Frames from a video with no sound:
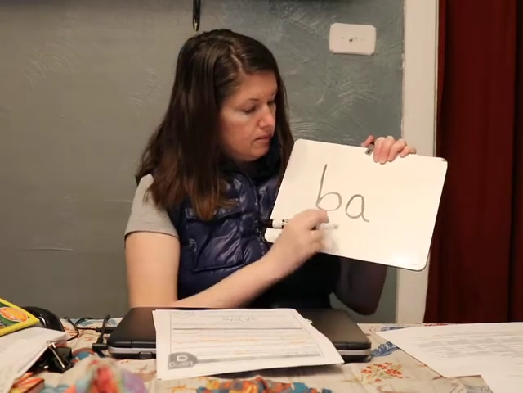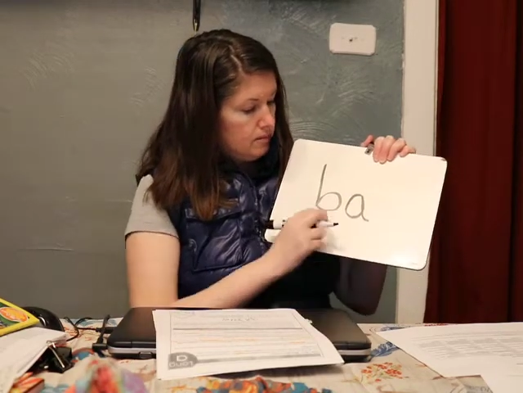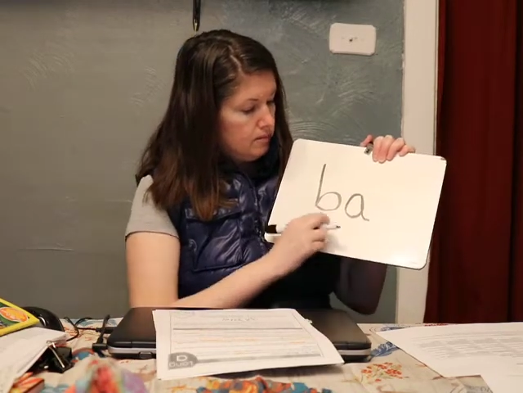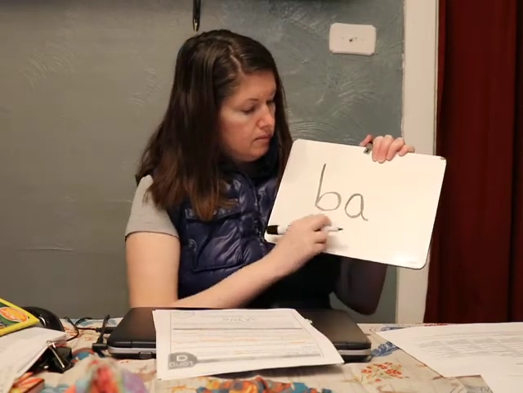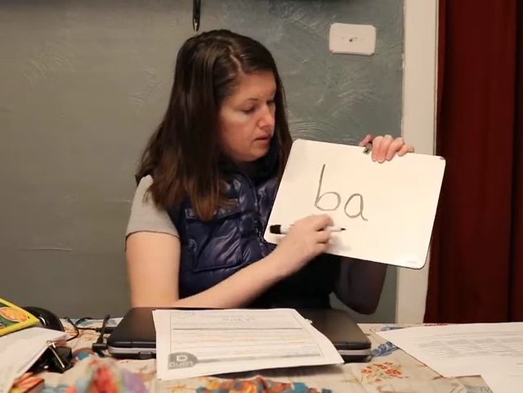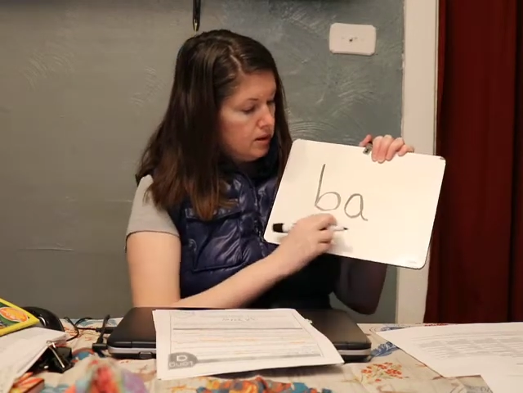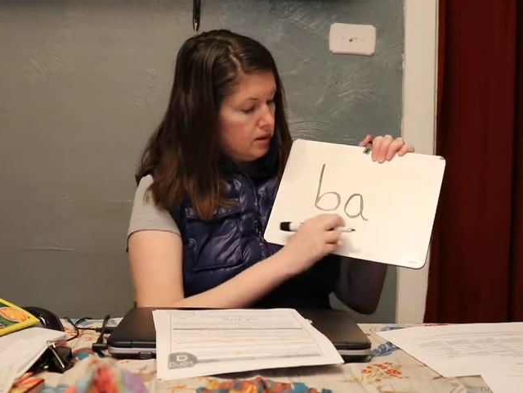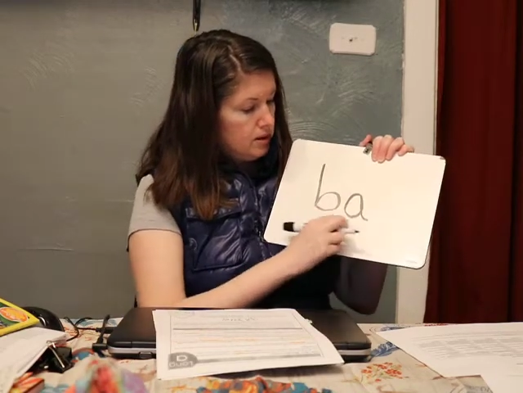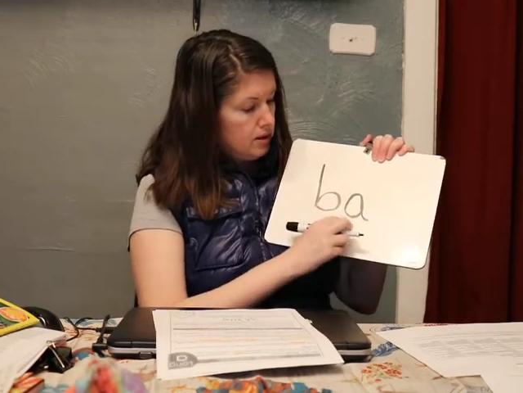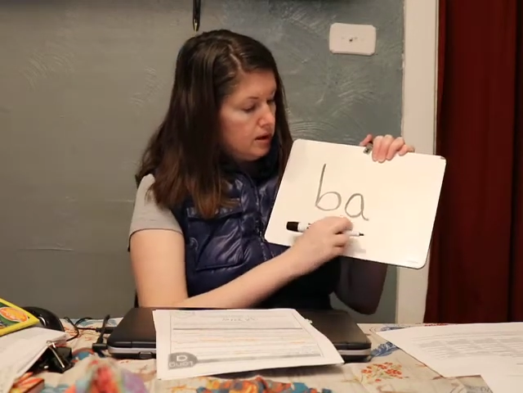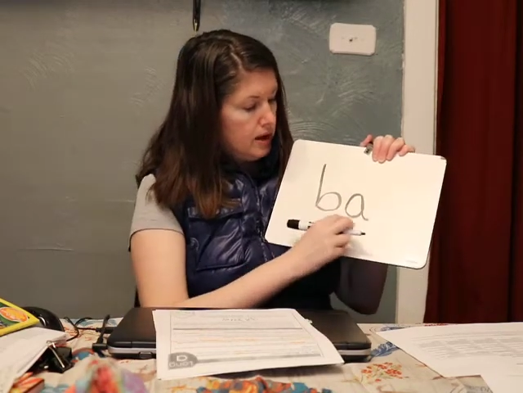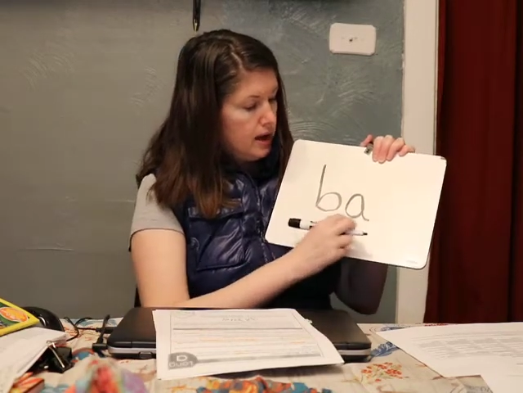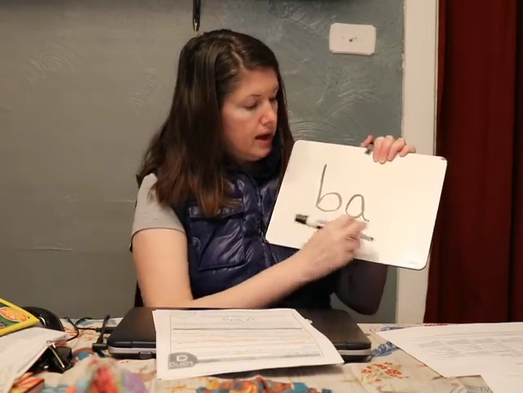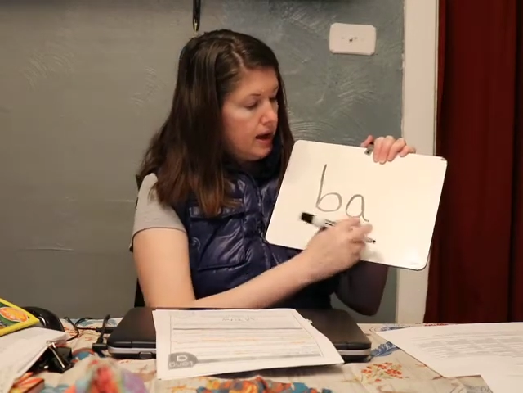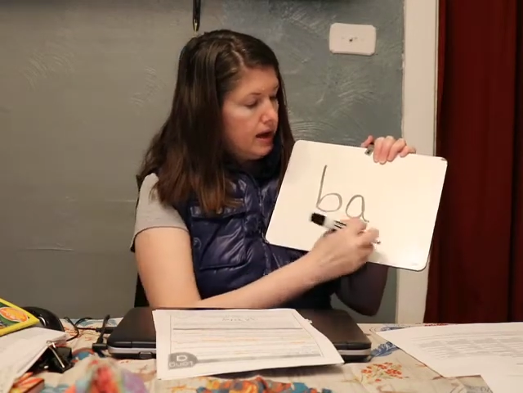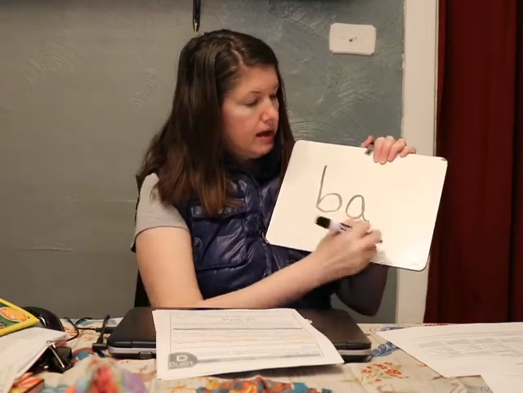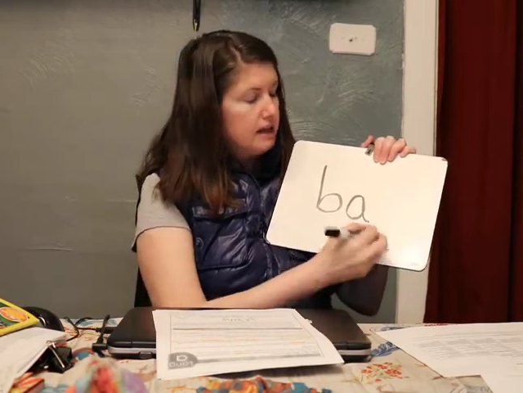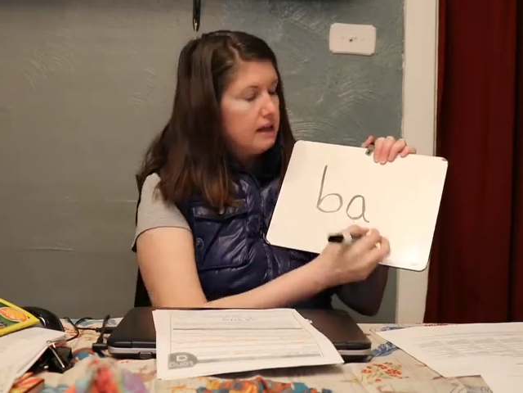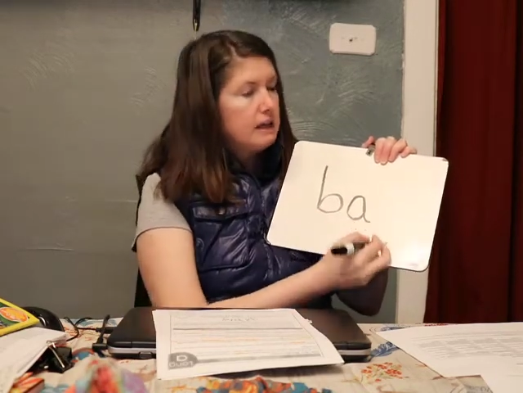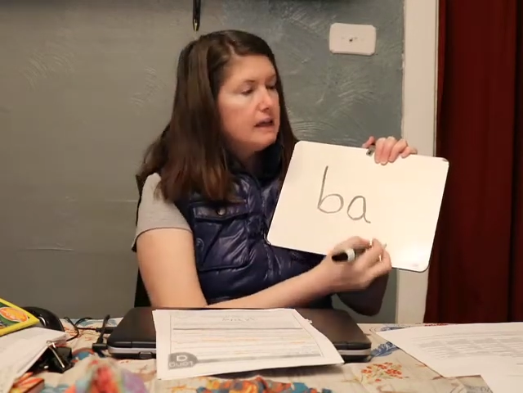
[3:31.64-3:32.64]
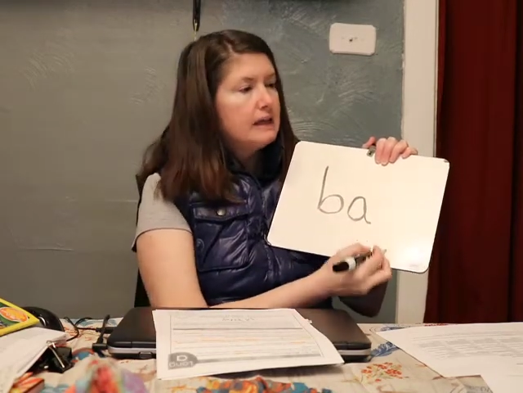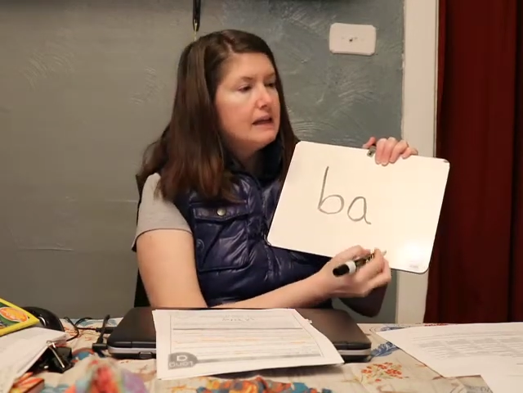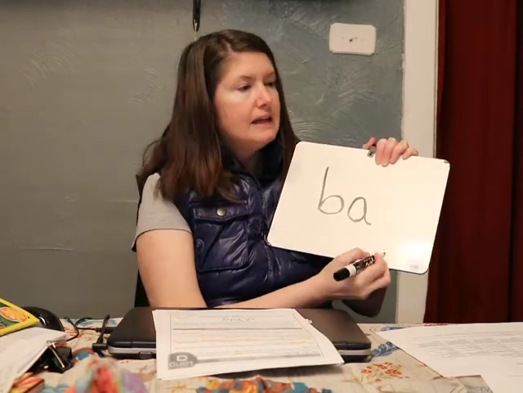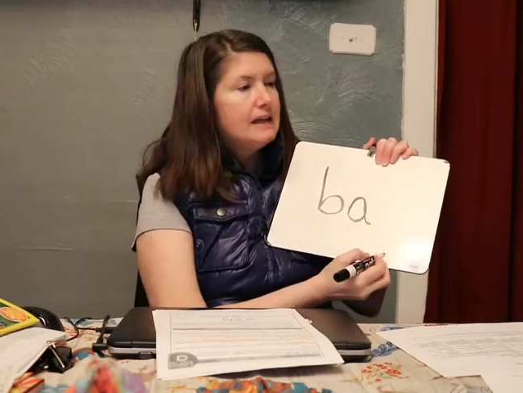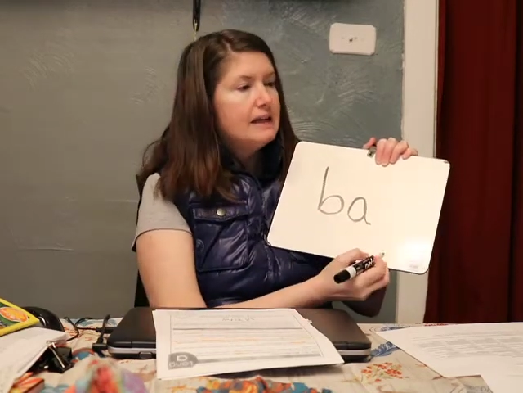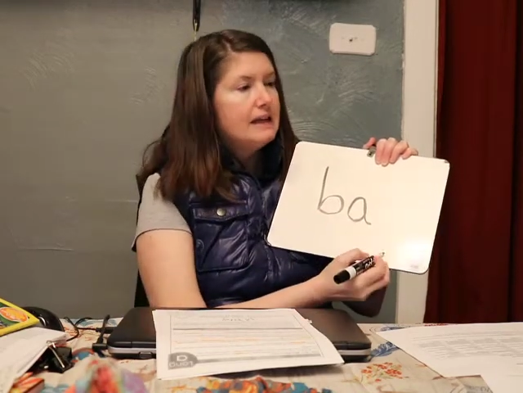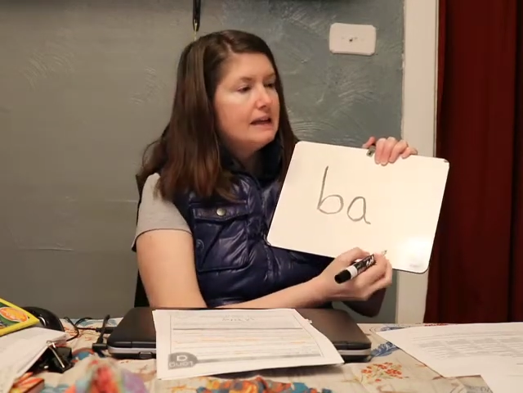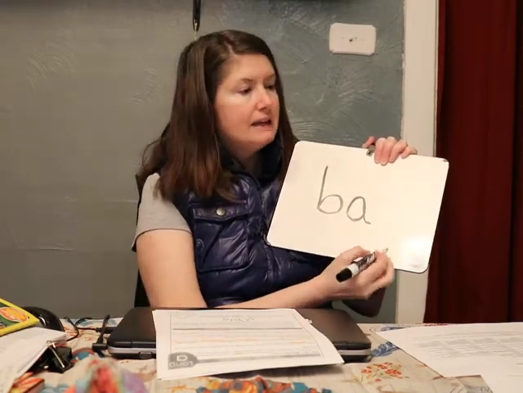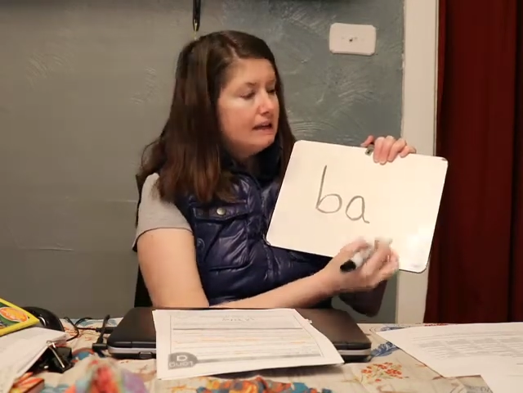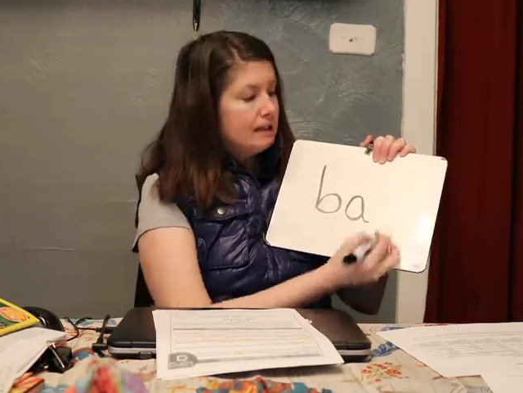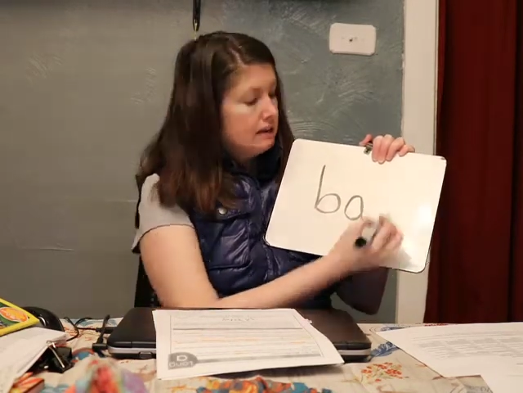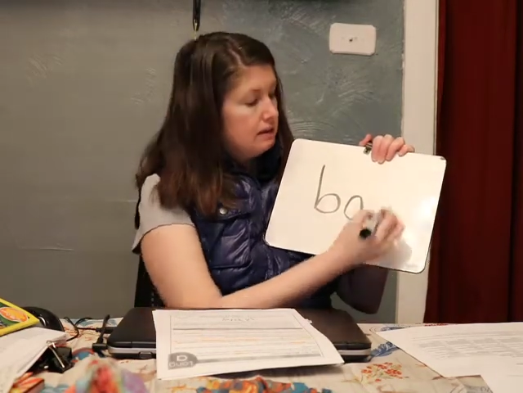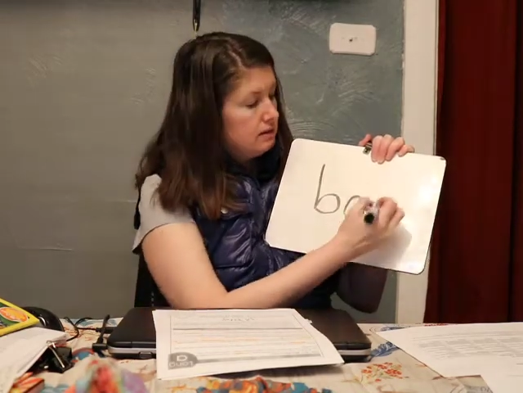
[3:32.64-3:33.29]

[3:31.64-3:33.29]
B-an.